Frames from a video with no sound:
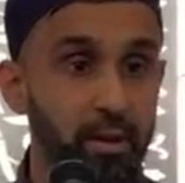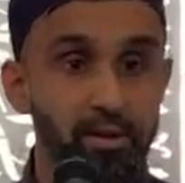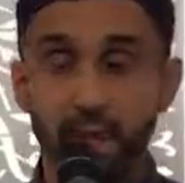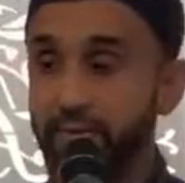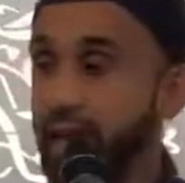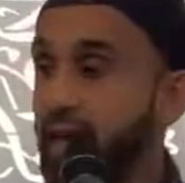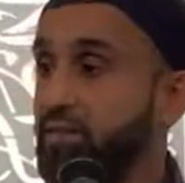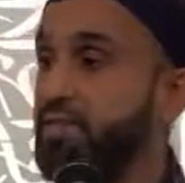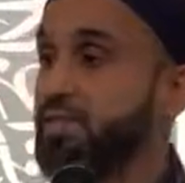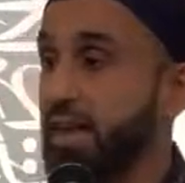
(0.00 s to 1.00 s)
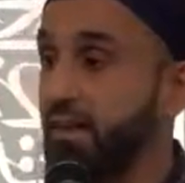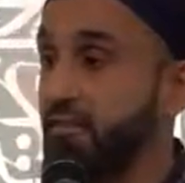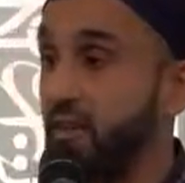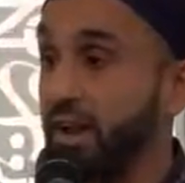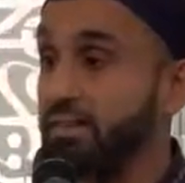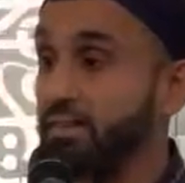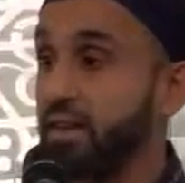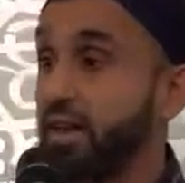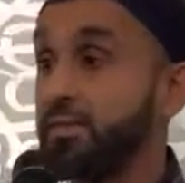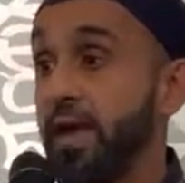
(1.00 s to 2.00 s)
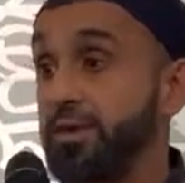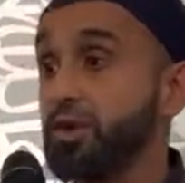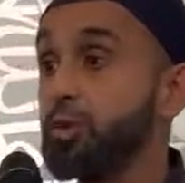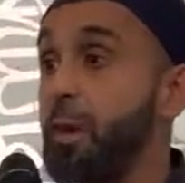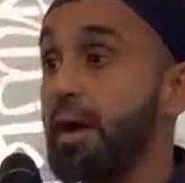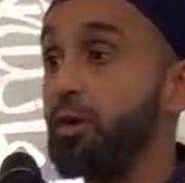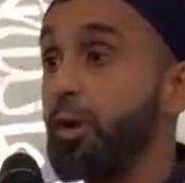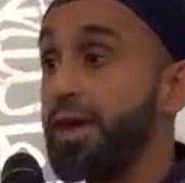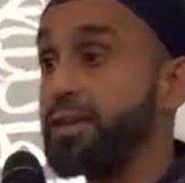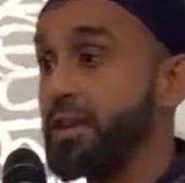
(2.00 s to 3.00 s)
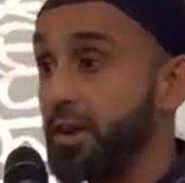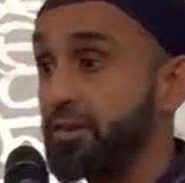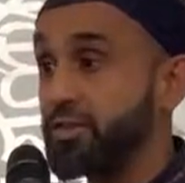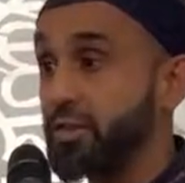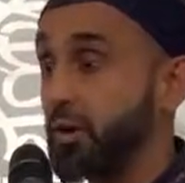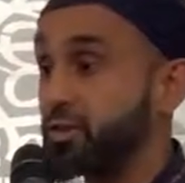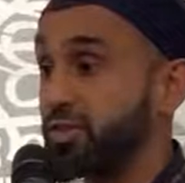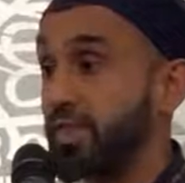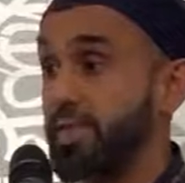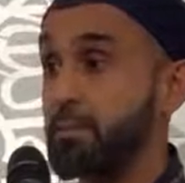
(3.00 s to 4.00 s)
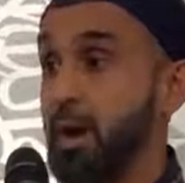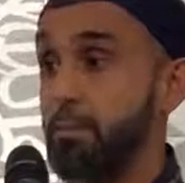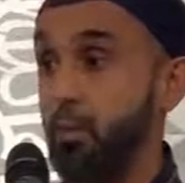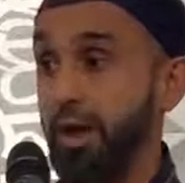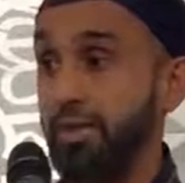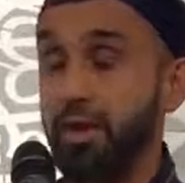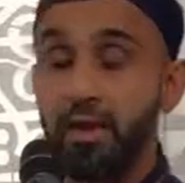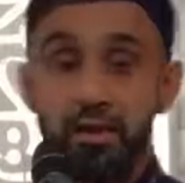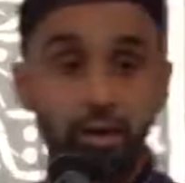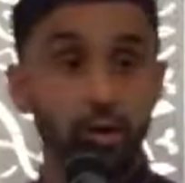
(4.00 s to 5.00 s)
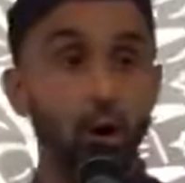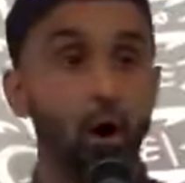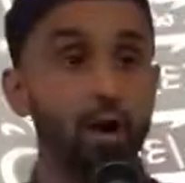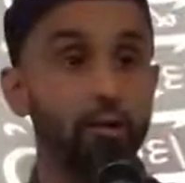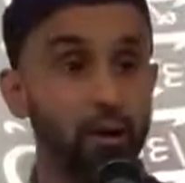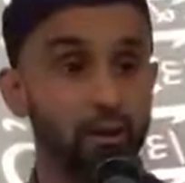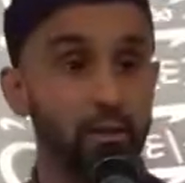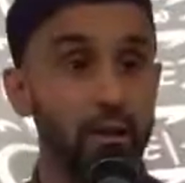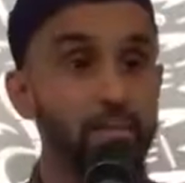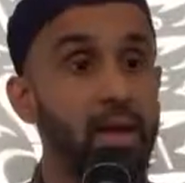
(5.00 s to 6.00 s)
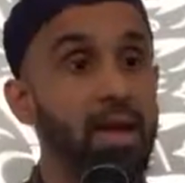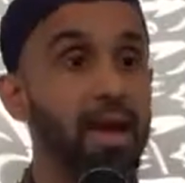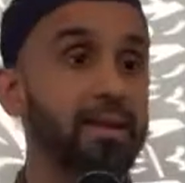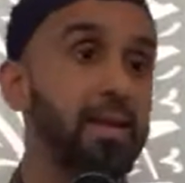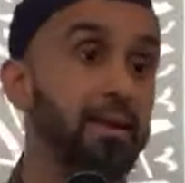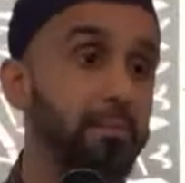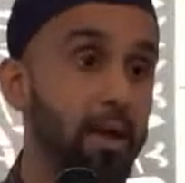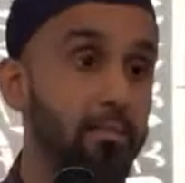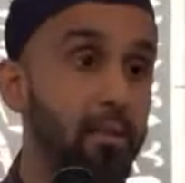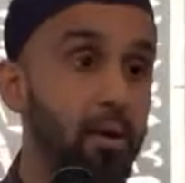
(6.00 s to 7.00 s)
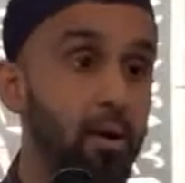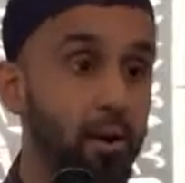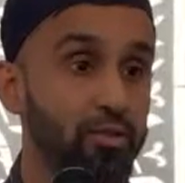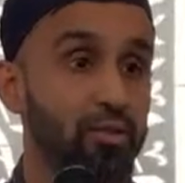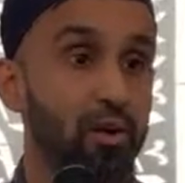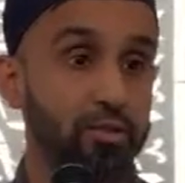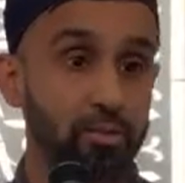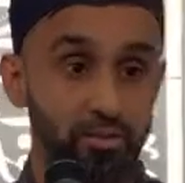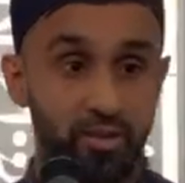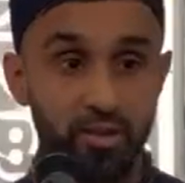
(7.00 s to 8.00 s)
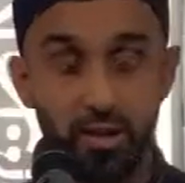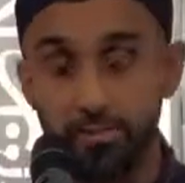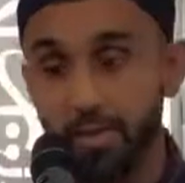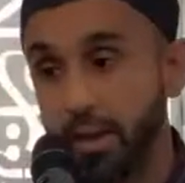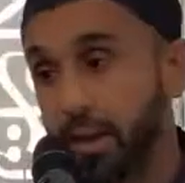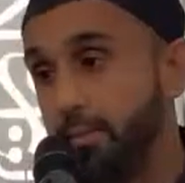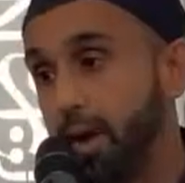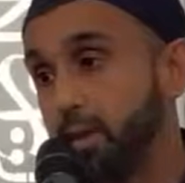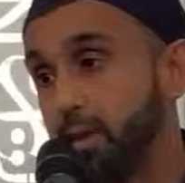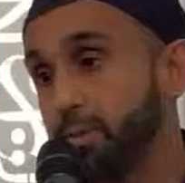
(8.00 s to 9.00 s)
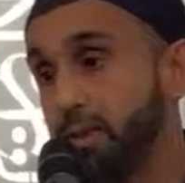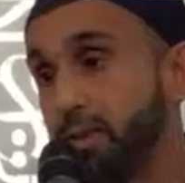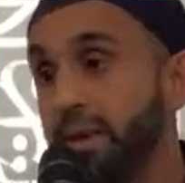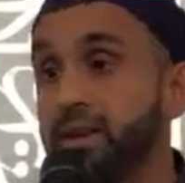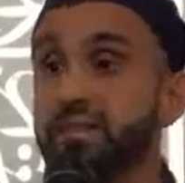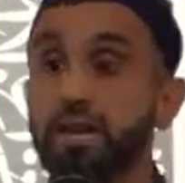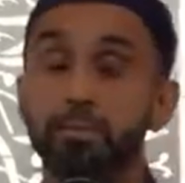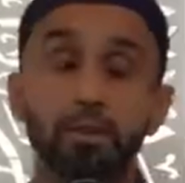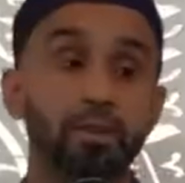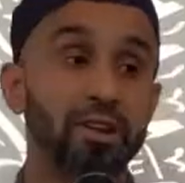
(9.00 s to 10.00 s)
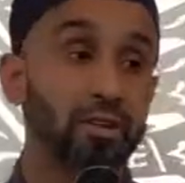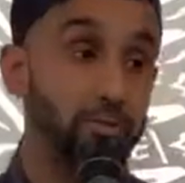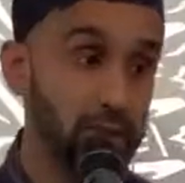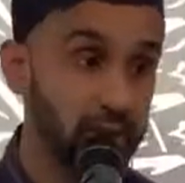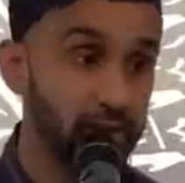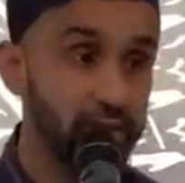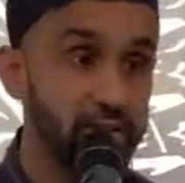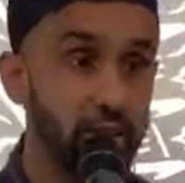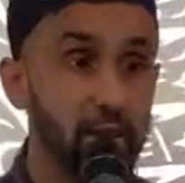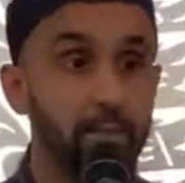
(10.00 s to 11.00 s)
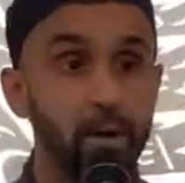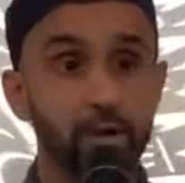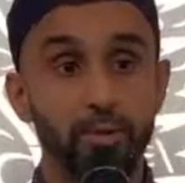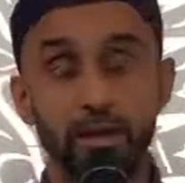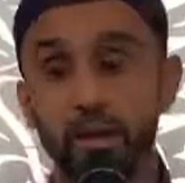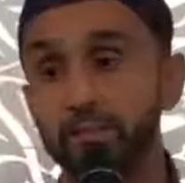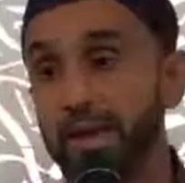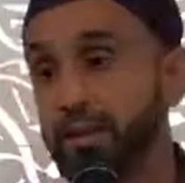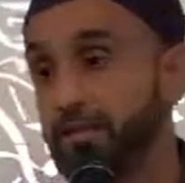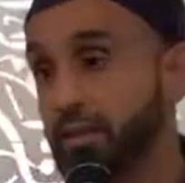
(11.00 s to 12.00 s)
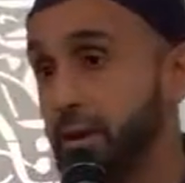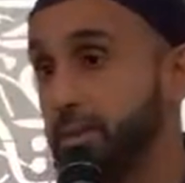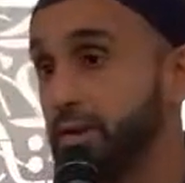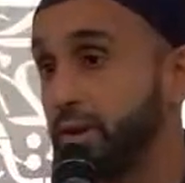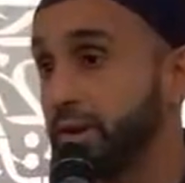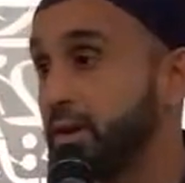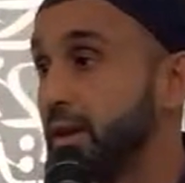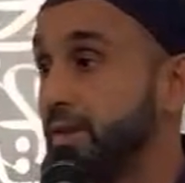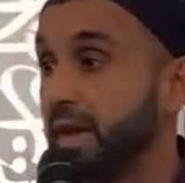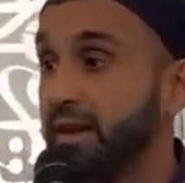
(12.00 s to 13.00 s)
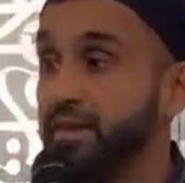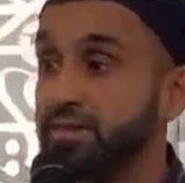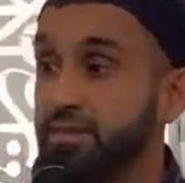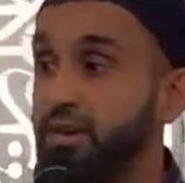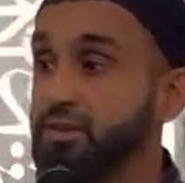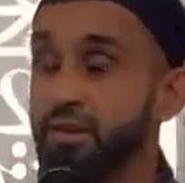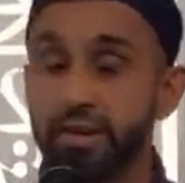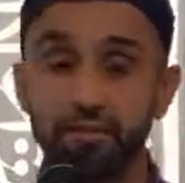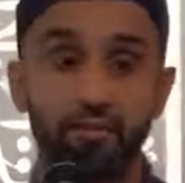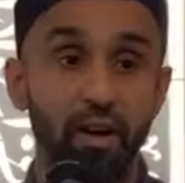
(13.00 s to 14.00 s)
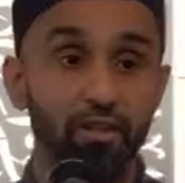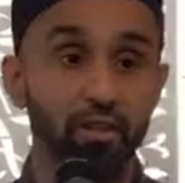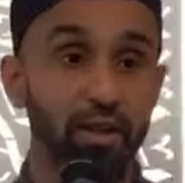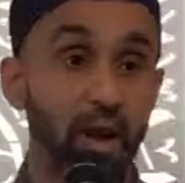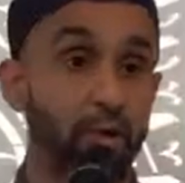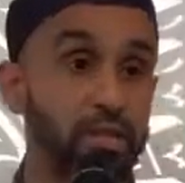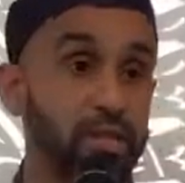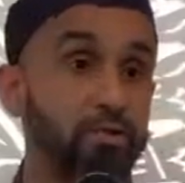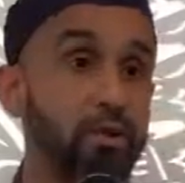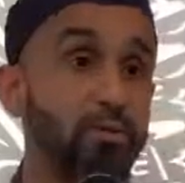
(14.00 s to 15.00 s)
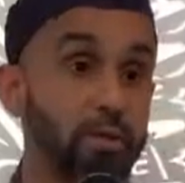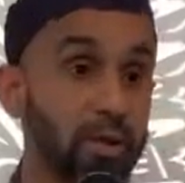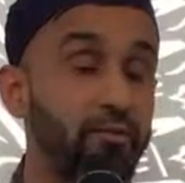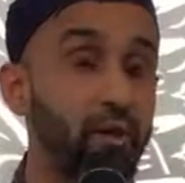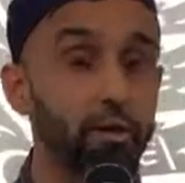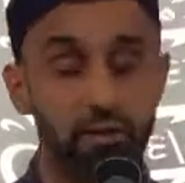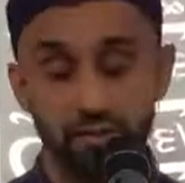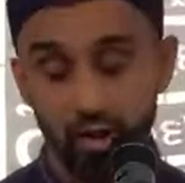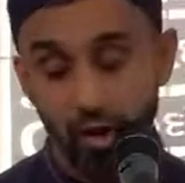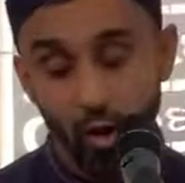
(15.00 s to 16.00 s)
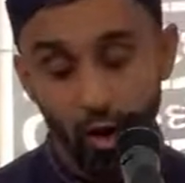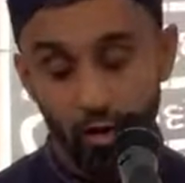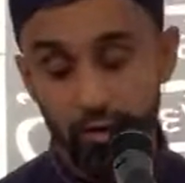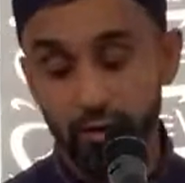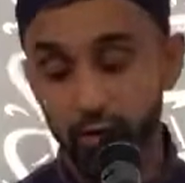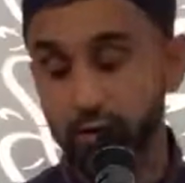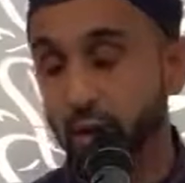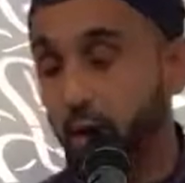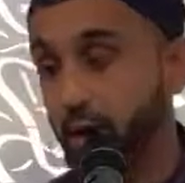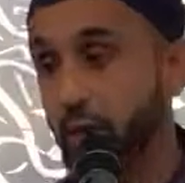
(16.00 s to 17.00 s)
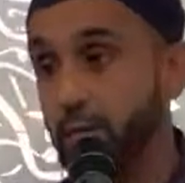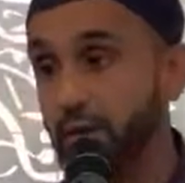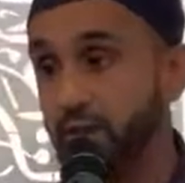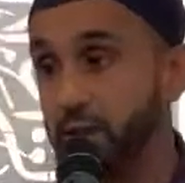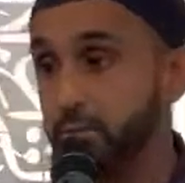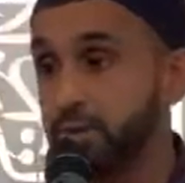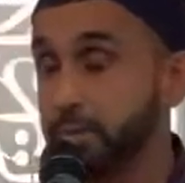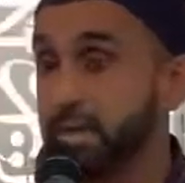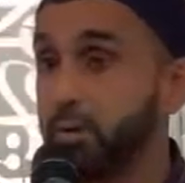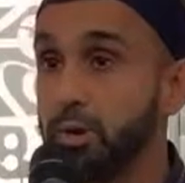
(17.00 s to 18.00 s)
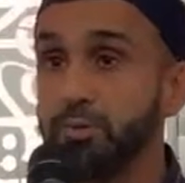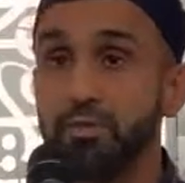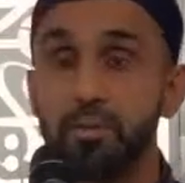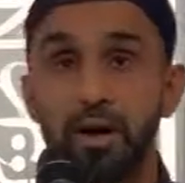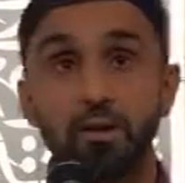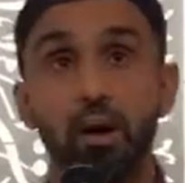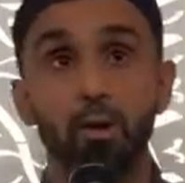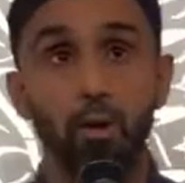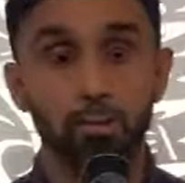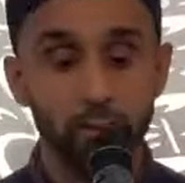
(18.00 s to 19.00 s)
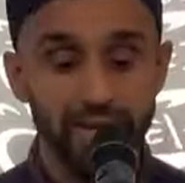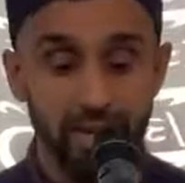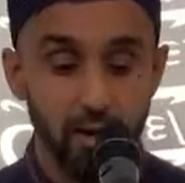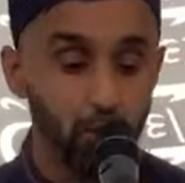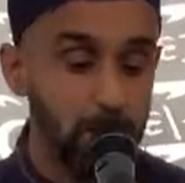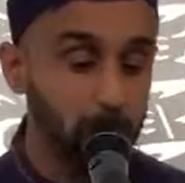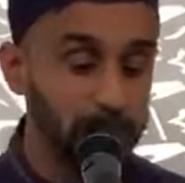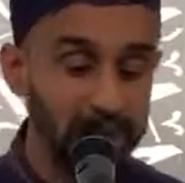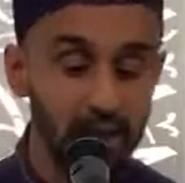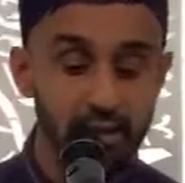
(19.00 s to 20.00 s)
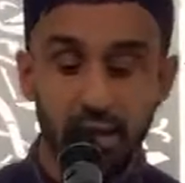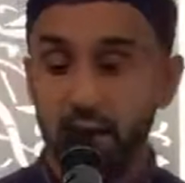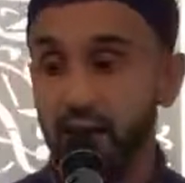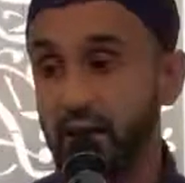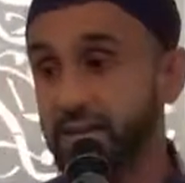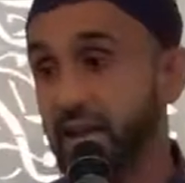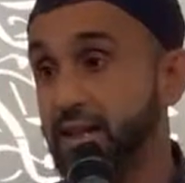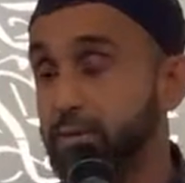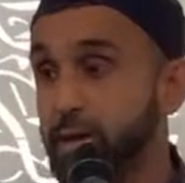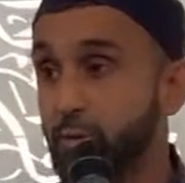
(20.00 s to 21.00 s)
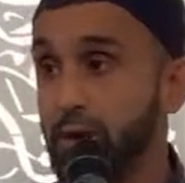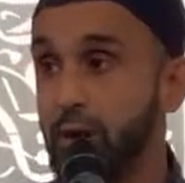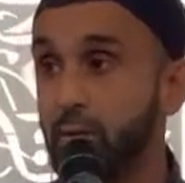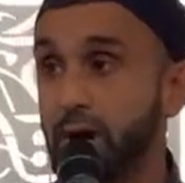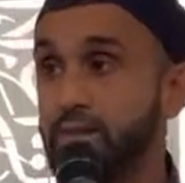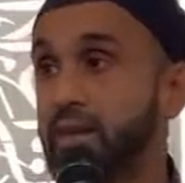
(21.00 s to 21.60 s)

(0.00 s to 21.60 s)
that they have a set of friends that you, by the way, years ago set them up with to guardrail them and keep them on Sirat al-Mustaqim. May Allah subhanahu wa ta'ala make us a community of believers. May Allah subhanahu wa ta'ala make us a community that is nurturing and fostering our children with a focus on the youth. Allahumma ighfir lil muslimina wal muslimat wal mu'minina wal mu'minat al ahya'i minhum wal amwat